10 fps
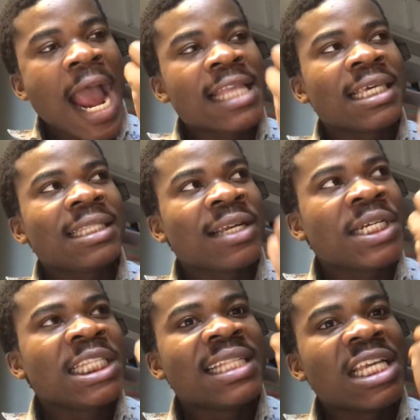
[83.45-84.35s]
I think
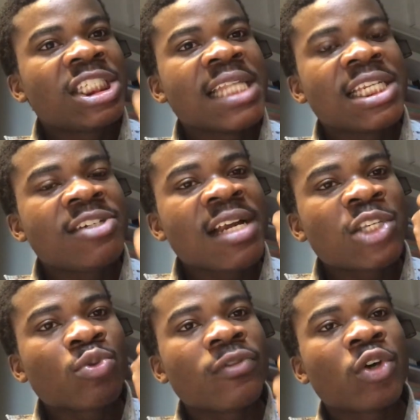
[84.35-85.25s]
Nigeria
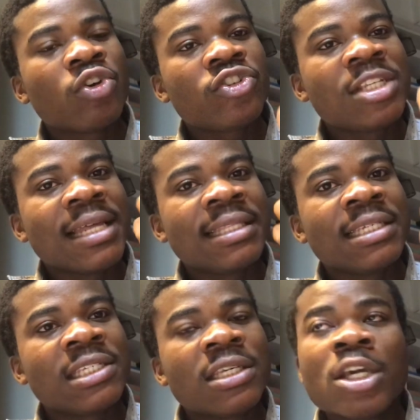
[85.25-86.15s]
is one of the countries that
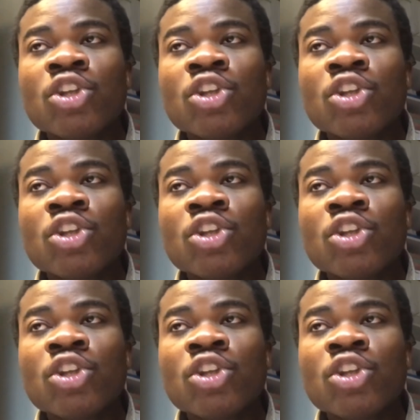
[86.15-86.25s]
is